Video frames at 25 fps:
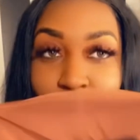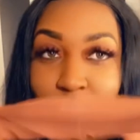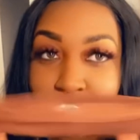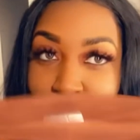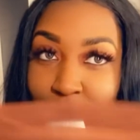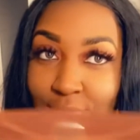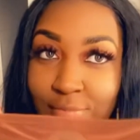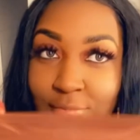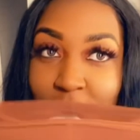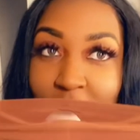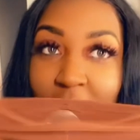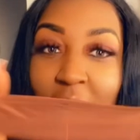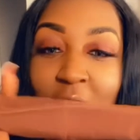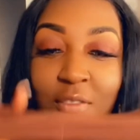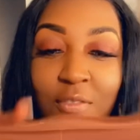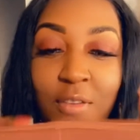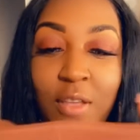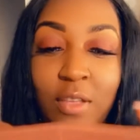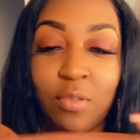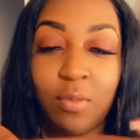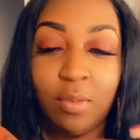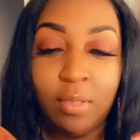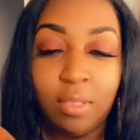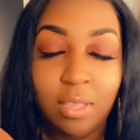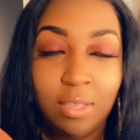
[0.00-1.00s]
I fucks
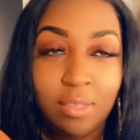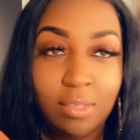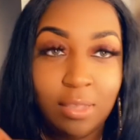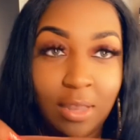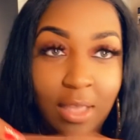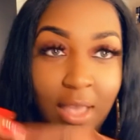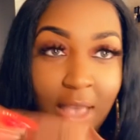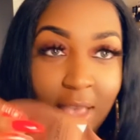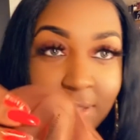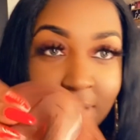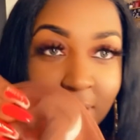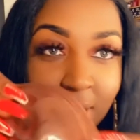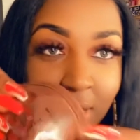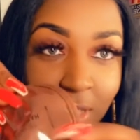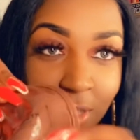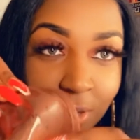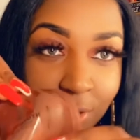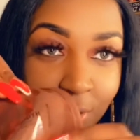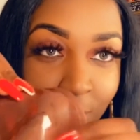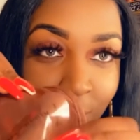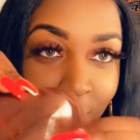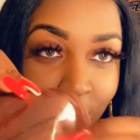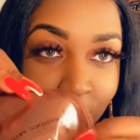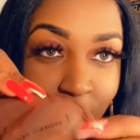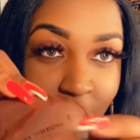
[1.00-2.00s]
with this. And it has like a
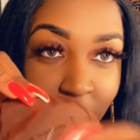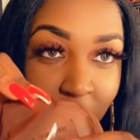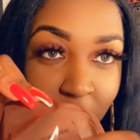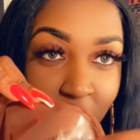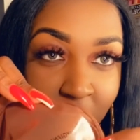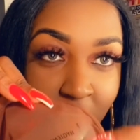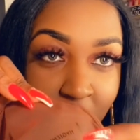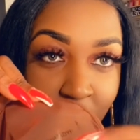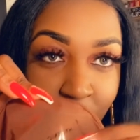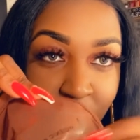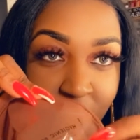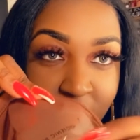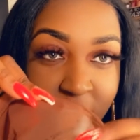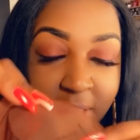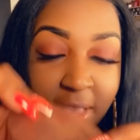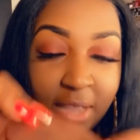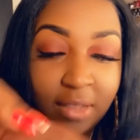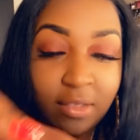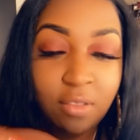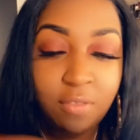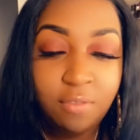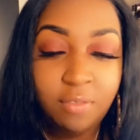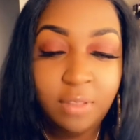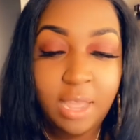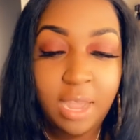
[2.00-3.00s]
little
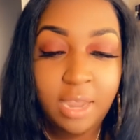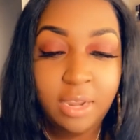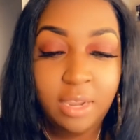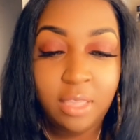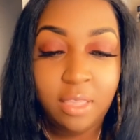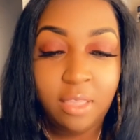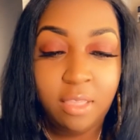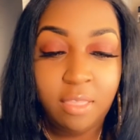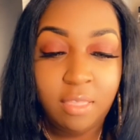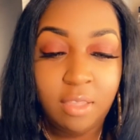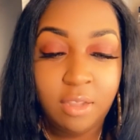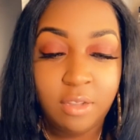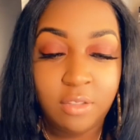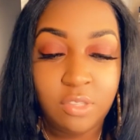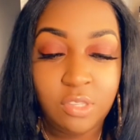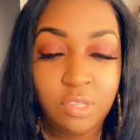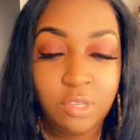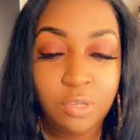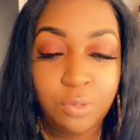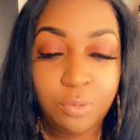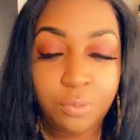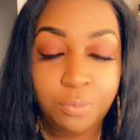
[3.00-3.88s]
protective lining in there too.